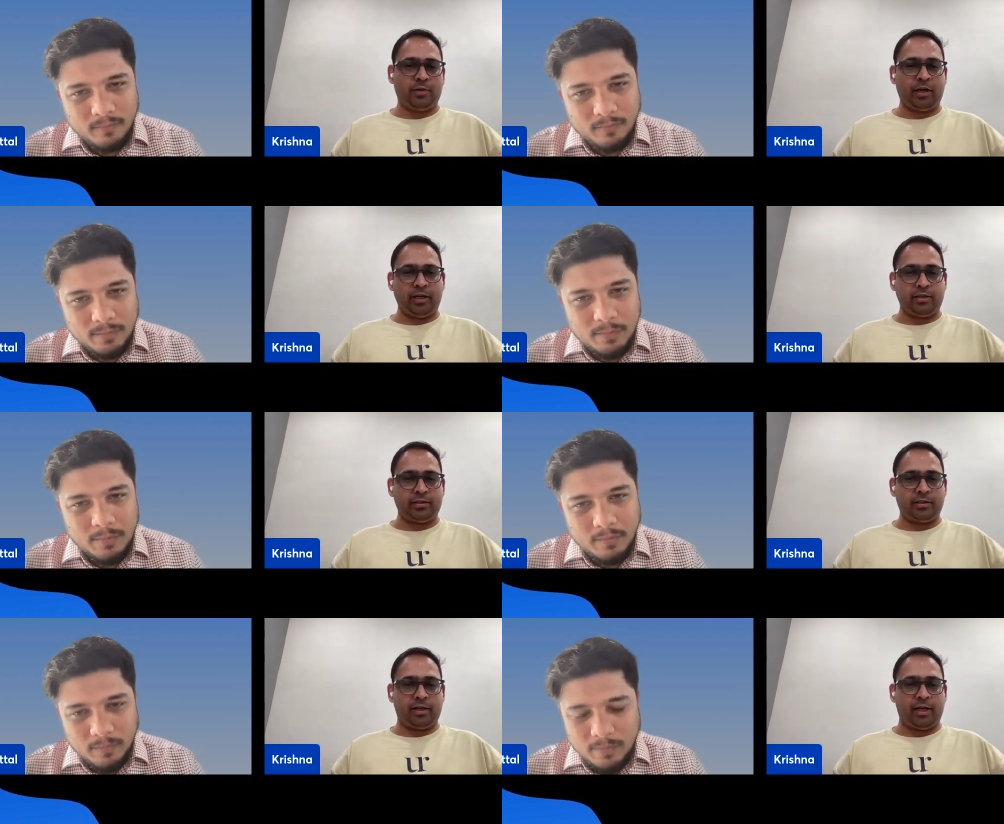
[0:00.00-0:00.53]

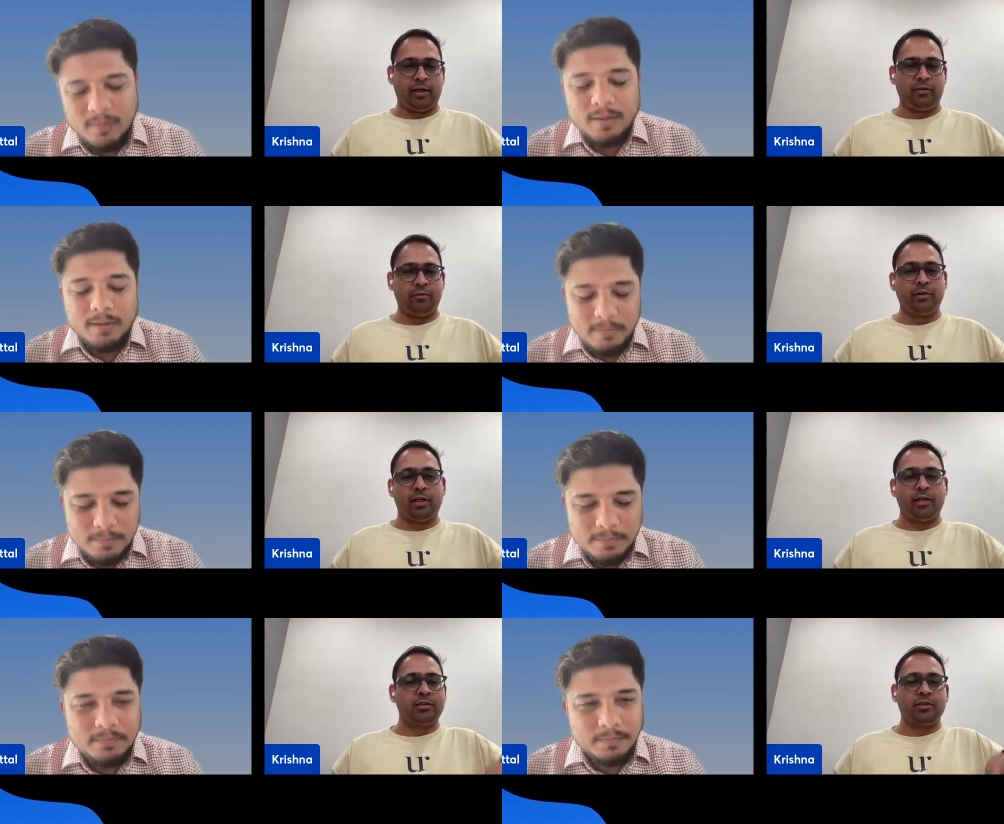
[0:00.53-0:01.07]
Speaker 1: trees like
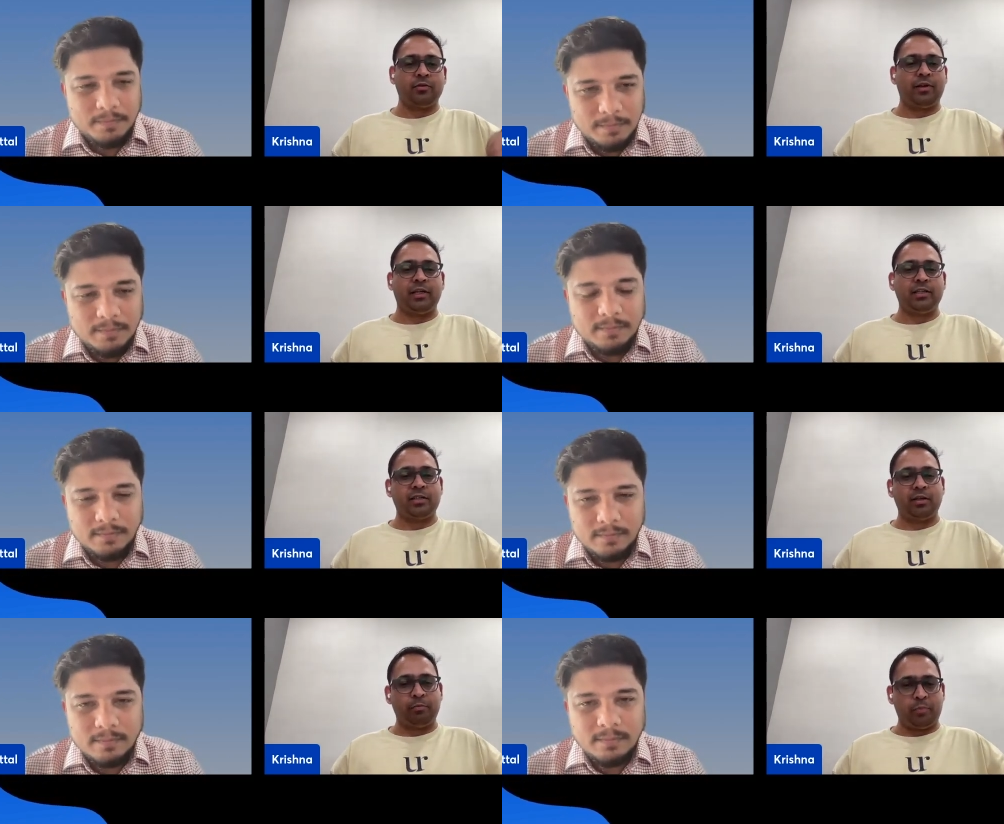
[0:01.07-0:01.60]
that is
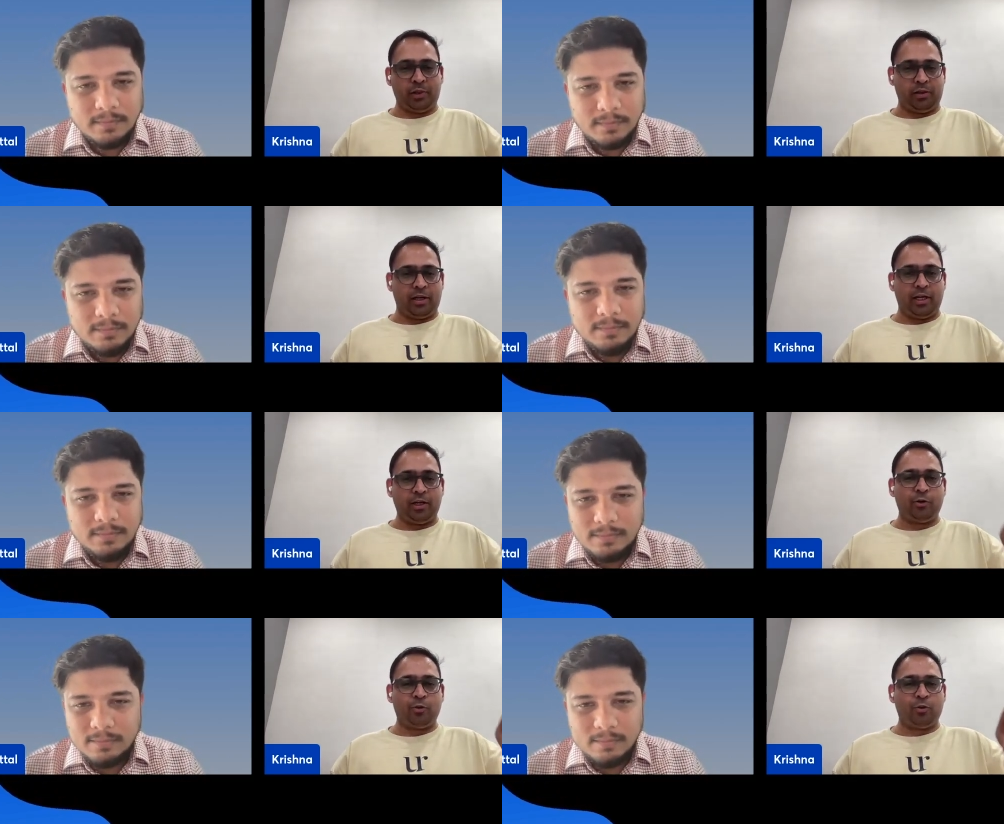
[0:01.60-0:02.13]
very simple
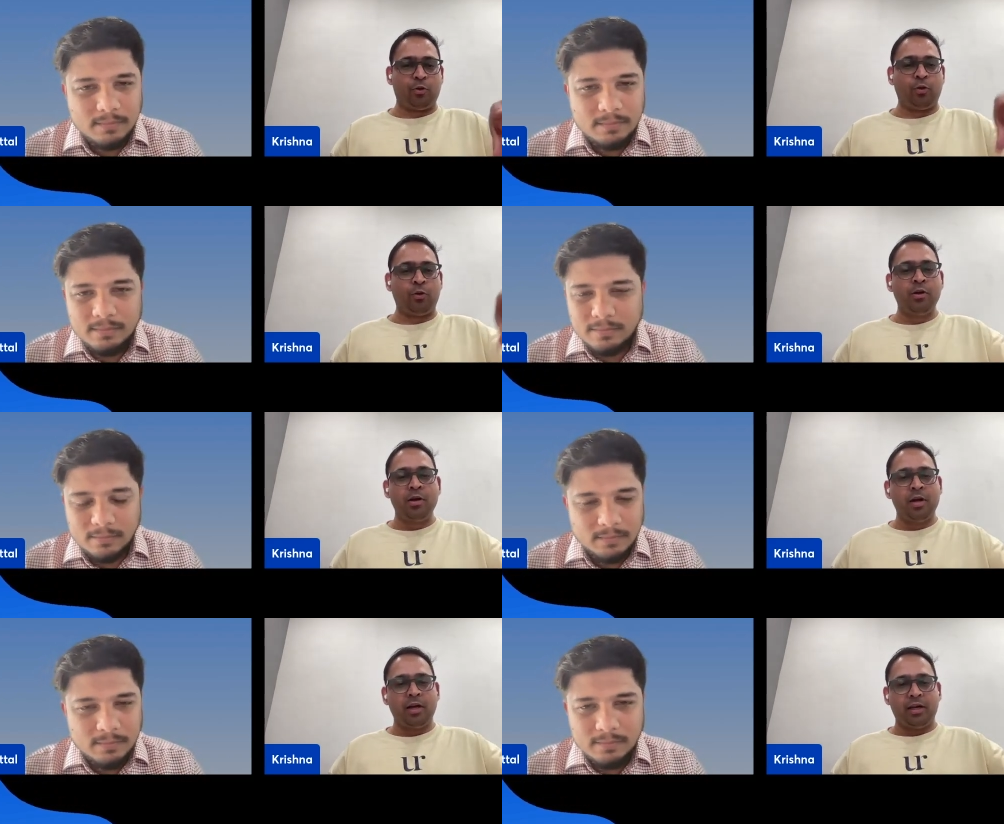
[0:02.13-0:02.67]
like you know
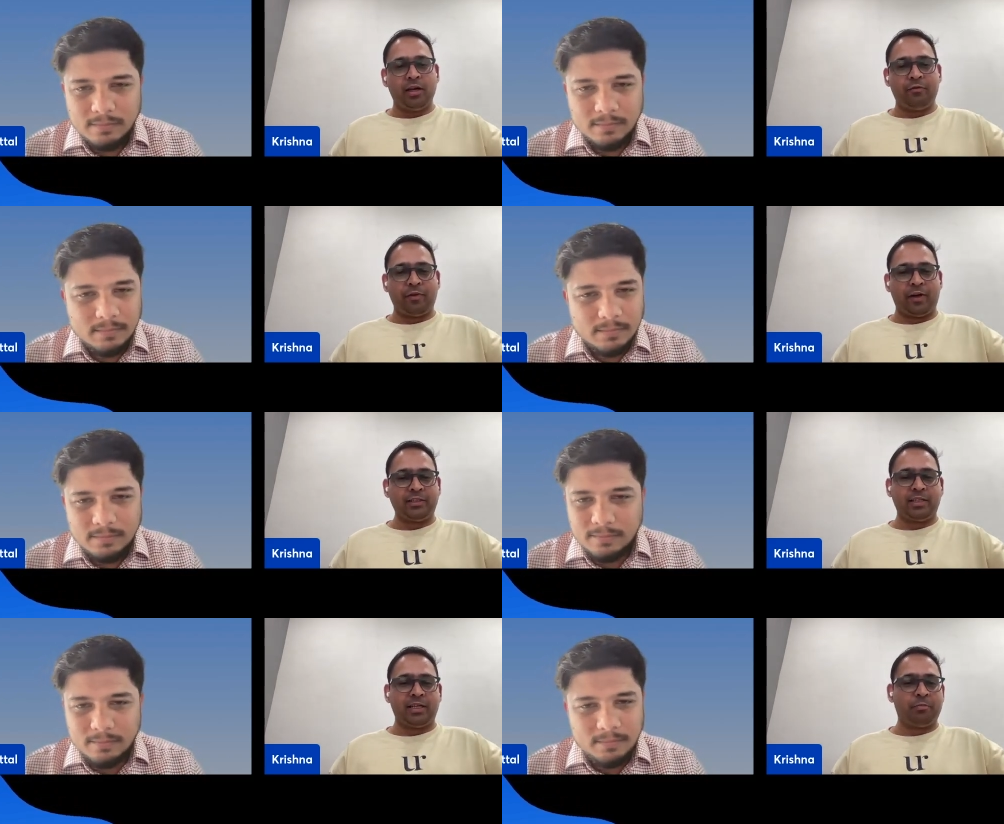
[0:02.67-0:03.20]
if
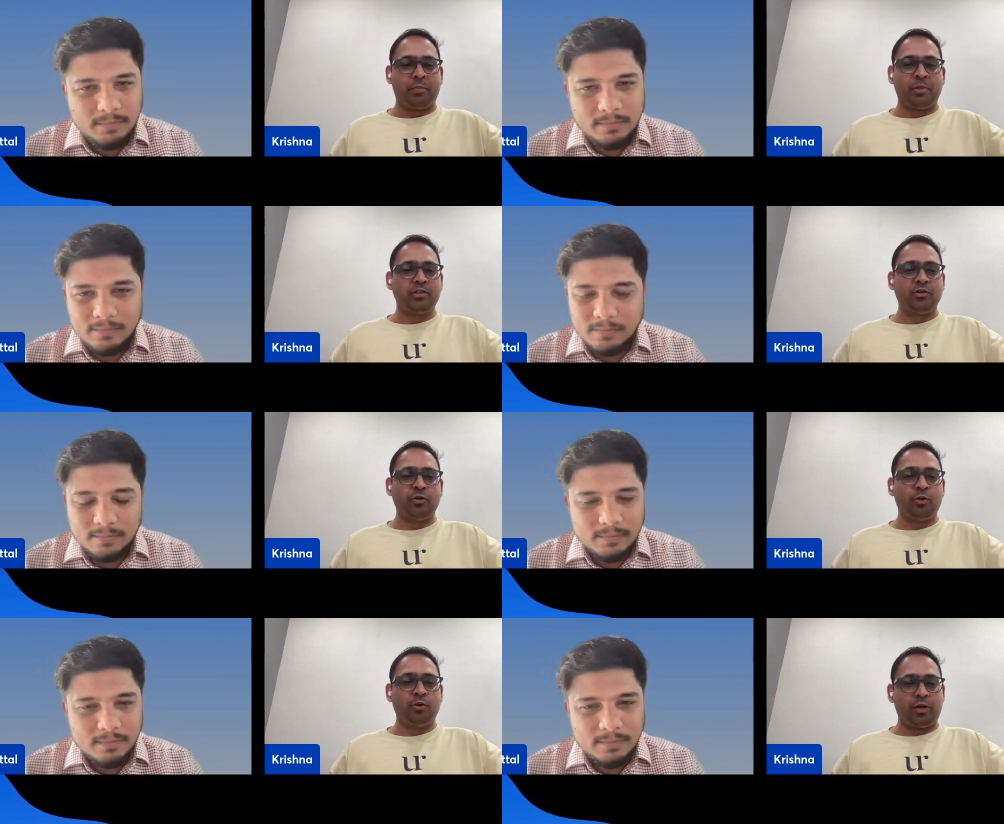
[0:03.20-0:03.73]
x
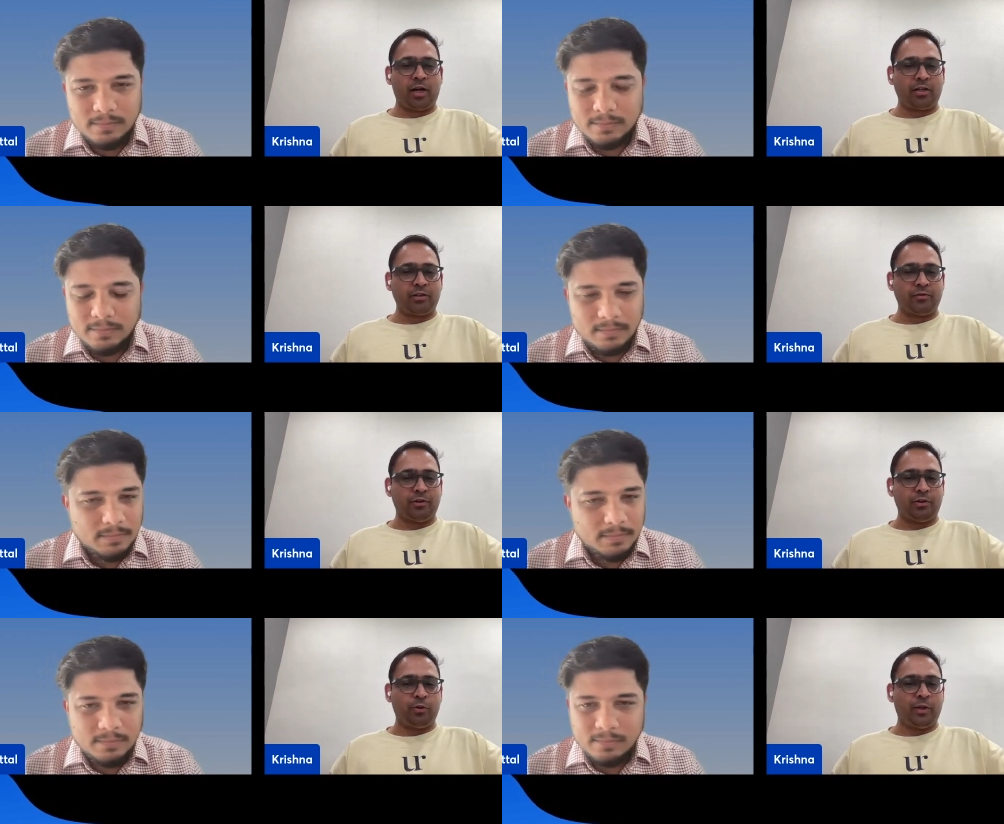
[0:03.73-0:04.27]
happens you
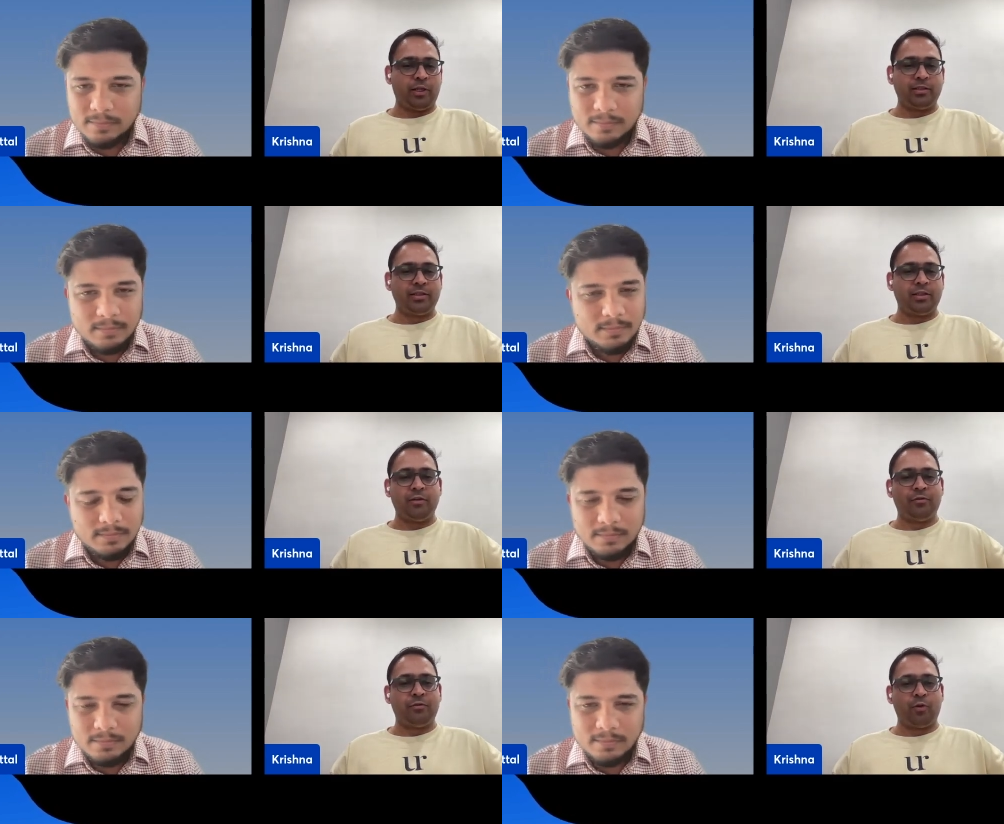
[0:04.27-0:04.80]
transfer to
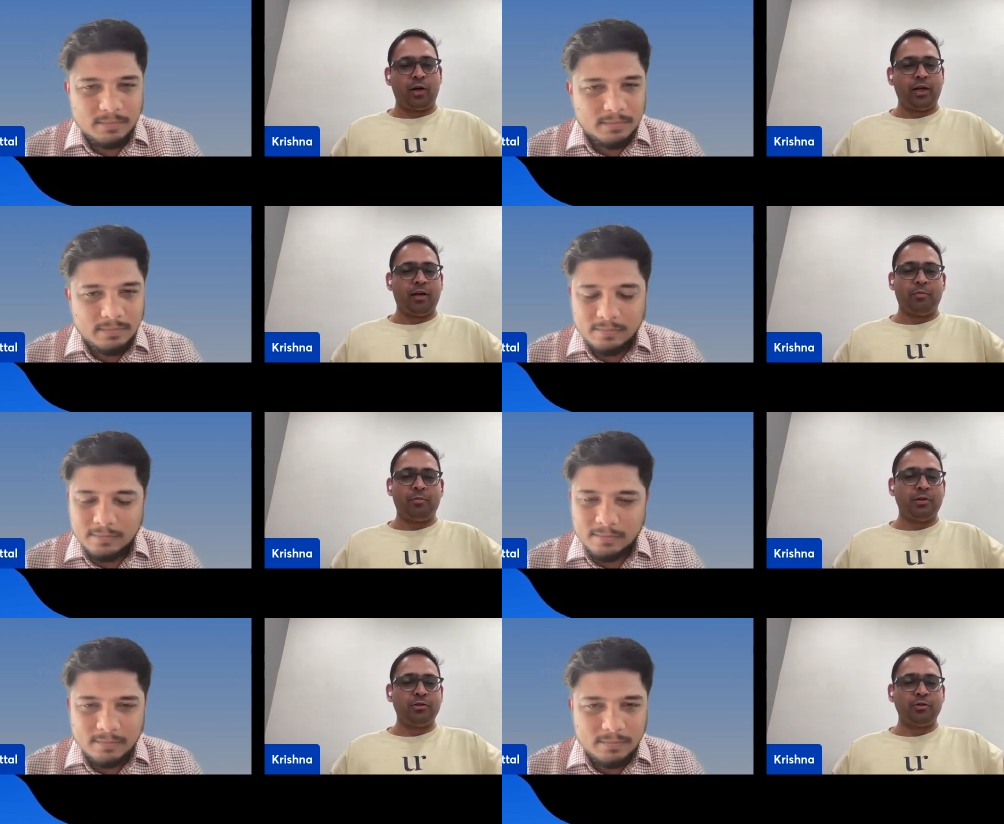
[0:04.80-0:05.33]
agent if y
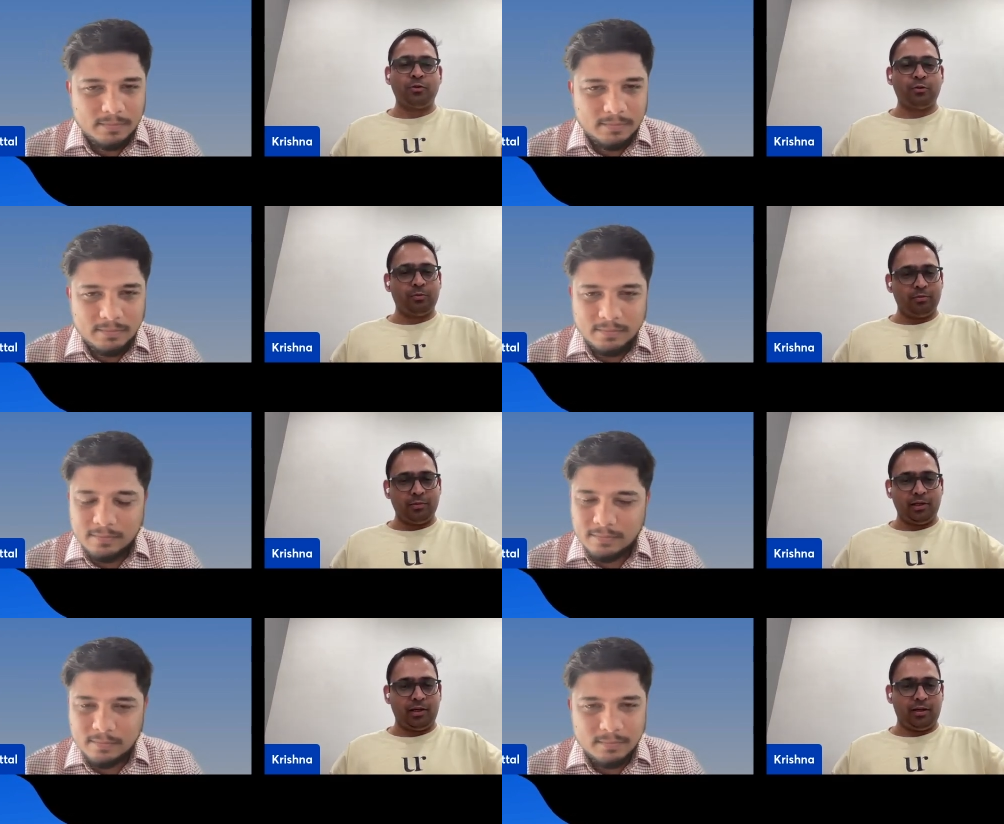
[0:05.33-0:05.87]
happens you
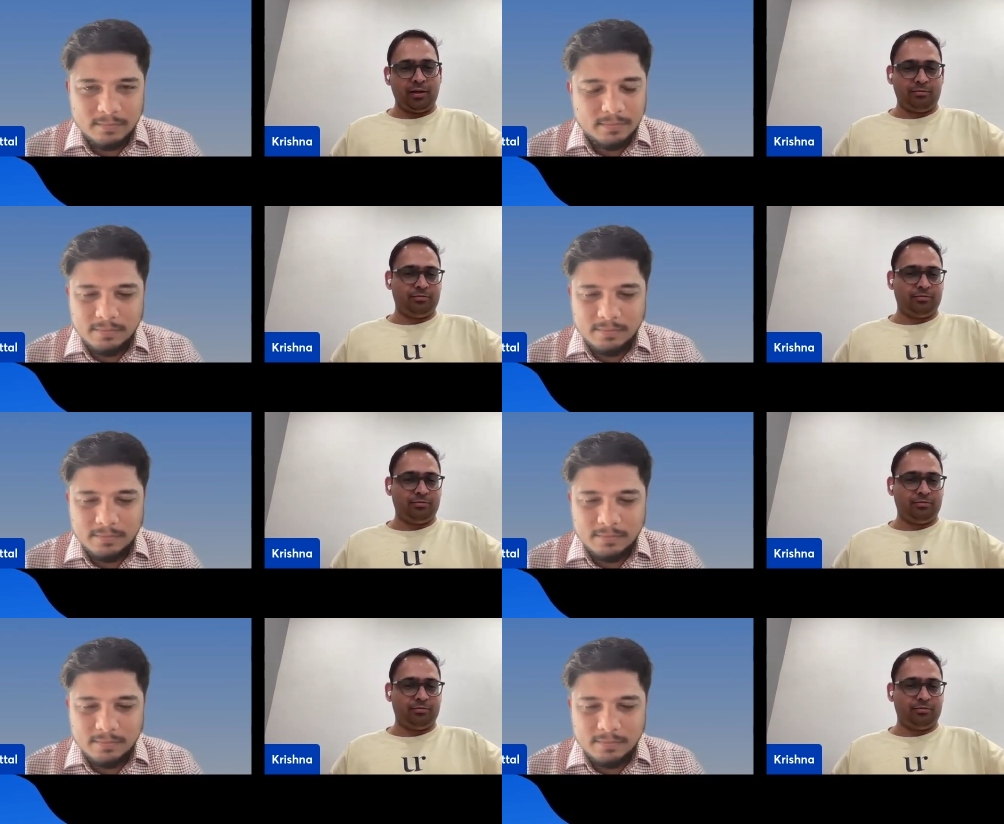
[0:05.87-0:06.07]
the